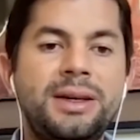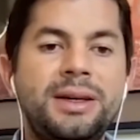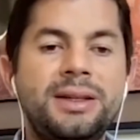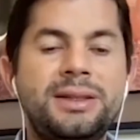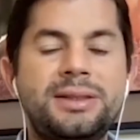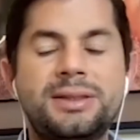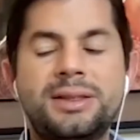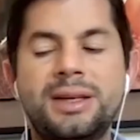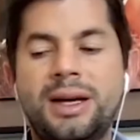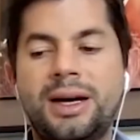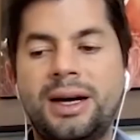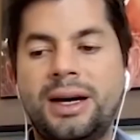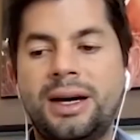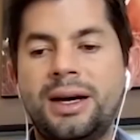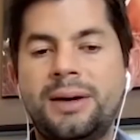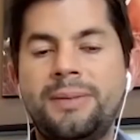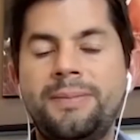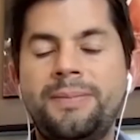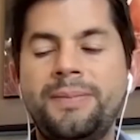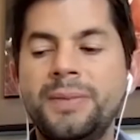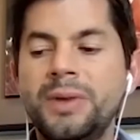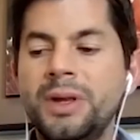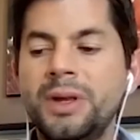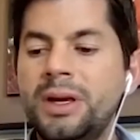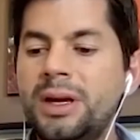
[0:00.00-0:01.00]
It's
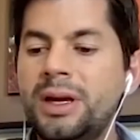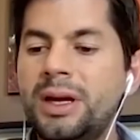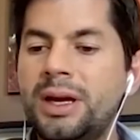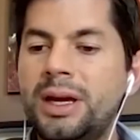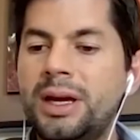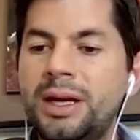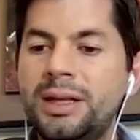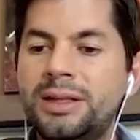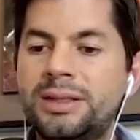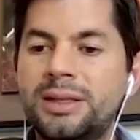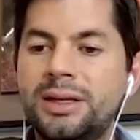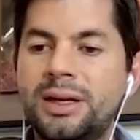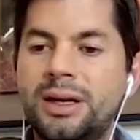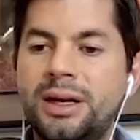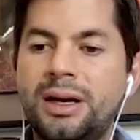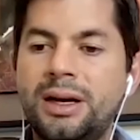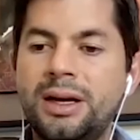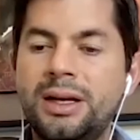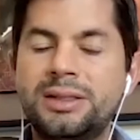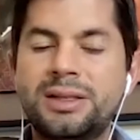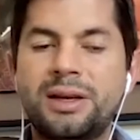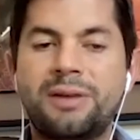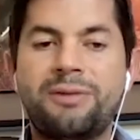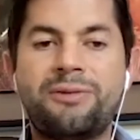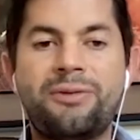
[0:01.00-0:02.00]

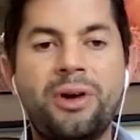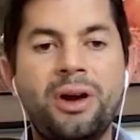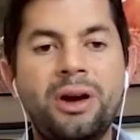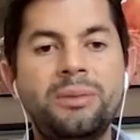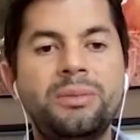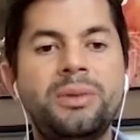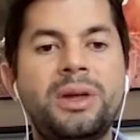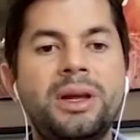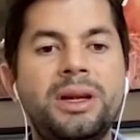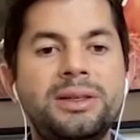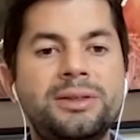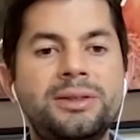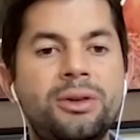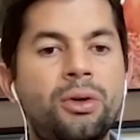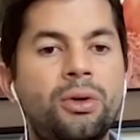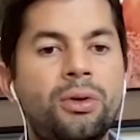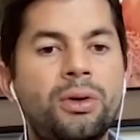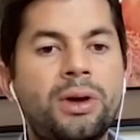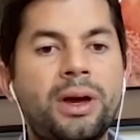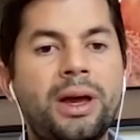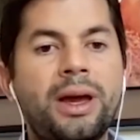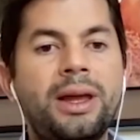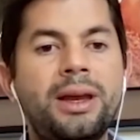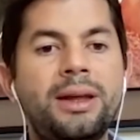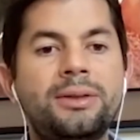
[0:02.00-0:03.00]
a farm that is
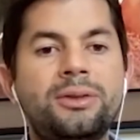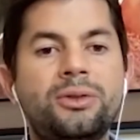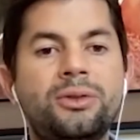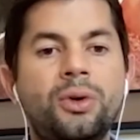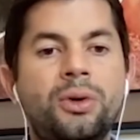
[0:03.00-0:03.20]
located